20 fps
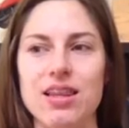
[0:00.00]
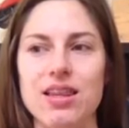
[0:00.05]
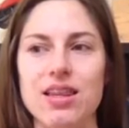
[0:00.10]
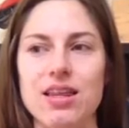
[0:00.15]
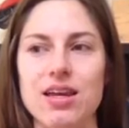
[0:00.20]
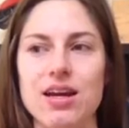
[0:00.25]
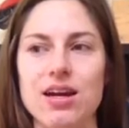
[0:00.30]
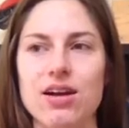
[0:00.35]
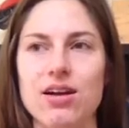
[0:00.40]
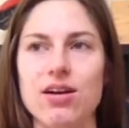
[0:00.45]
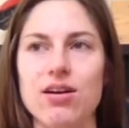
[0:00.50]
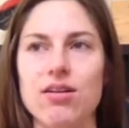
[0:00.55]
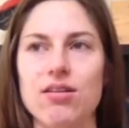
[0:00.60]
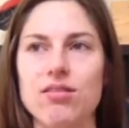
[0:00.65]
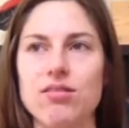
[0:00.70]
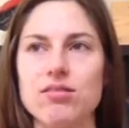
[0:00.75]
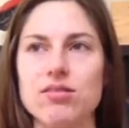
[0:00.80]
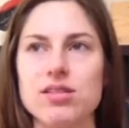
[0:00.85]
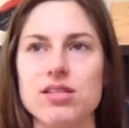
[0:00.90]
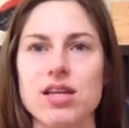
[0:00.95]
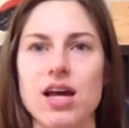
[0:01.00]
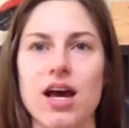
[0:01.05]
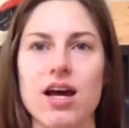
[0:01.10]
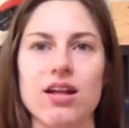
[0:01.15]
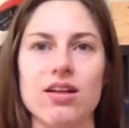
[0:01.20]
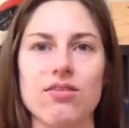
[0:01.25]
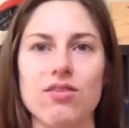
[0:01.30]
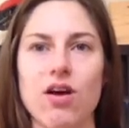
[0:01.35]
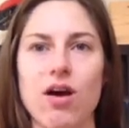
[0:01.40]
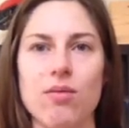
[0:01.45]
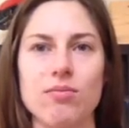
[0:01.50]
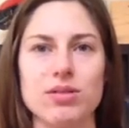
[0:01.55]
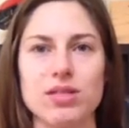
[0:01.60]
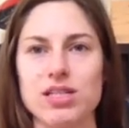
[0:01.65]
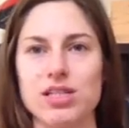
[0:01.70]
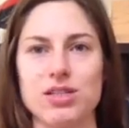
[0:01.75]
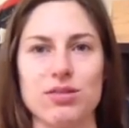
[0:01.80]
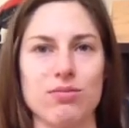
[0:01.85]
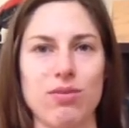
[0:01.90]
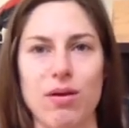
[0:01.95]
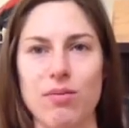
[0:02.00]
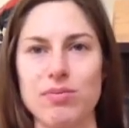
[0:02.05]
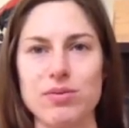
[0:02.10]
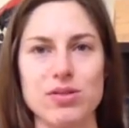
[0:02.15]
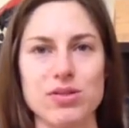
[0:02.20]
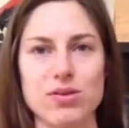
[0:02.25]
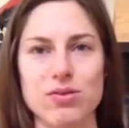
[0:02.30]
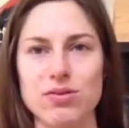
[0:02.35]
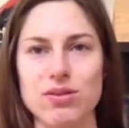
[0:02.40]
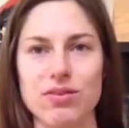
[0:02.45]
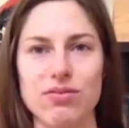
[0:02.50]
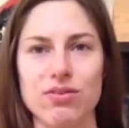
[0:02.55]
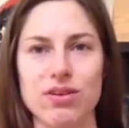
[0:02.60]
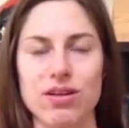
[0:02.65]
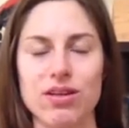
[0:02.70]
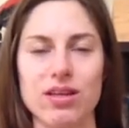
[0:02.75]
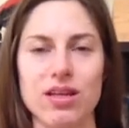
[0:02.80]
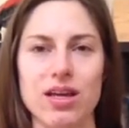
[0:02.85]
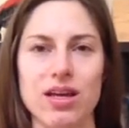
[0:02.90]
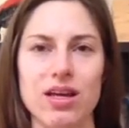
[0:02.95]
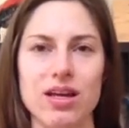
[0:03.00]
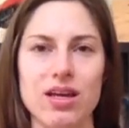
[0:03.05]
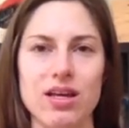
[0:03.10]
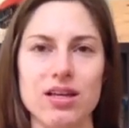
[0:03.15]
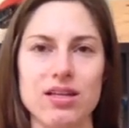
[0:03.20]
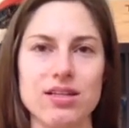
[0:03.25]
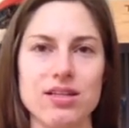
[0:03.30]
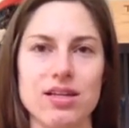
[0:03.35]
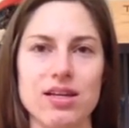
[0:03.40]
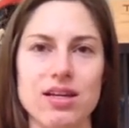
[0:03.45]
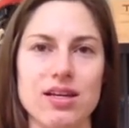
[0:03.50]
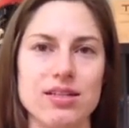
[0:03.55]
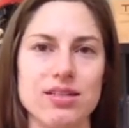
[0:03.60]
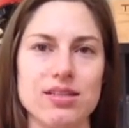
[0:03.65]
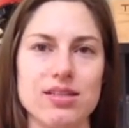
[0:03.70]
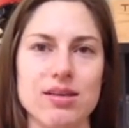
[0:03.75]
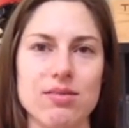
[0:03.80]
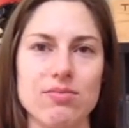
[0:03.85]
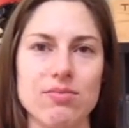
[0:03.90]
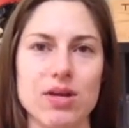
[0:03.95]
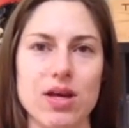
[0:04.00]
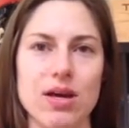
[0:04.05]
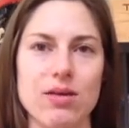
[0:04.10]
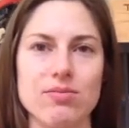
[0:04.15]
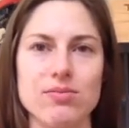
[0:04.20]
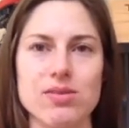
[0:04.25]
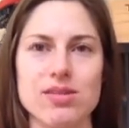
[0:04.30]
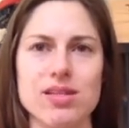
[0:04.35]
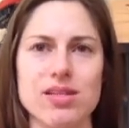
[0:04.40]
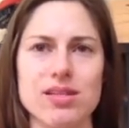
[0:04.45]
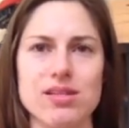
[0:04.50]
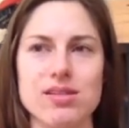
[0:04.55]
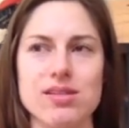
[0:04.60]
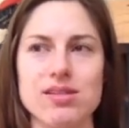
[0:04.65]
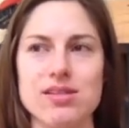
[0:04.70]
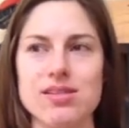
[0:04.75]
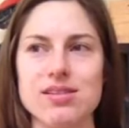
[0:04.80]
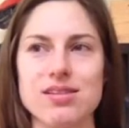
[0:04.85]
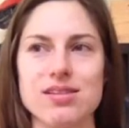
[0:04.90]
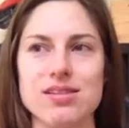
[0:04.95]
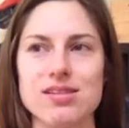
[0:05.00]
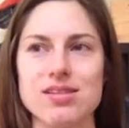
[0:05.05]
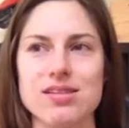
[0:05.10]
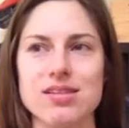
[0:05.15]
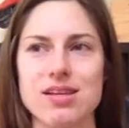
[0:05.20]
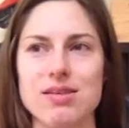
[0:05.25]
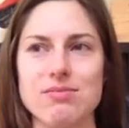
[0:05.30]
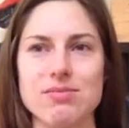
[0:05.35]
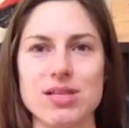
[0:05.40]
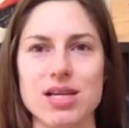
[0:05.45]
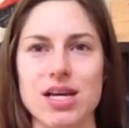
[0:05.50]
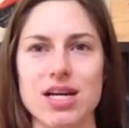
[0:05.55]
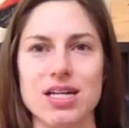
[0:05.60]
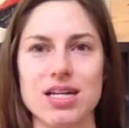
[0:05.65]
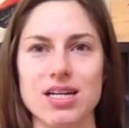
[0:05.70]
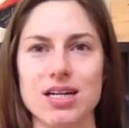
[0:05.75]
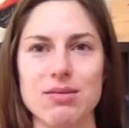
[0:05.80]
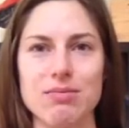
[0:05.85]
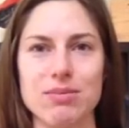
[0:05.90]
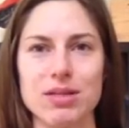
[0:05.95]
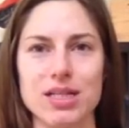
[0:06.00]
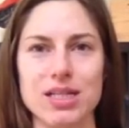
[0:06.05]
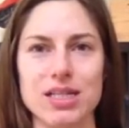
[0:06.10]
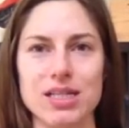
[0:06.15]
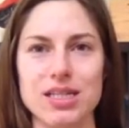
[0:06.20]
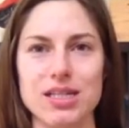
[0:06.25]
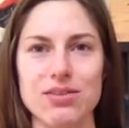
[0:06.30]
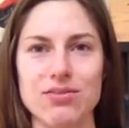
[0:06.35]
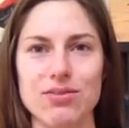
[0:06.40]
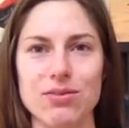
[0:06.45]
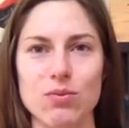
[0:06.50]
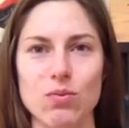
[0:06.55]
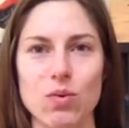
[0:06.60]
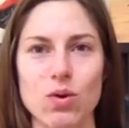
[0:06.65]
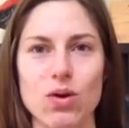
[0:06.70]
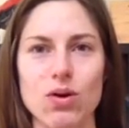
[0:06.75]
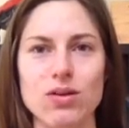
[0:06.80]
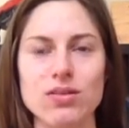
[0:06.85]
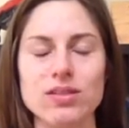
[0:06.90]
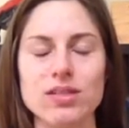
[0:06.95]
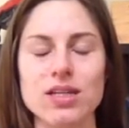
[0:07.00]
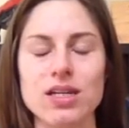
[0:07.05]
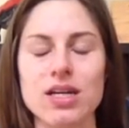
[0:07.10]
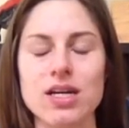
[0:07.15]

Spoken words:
their style of competition prep is so different that it sometimes seems like a completely different world.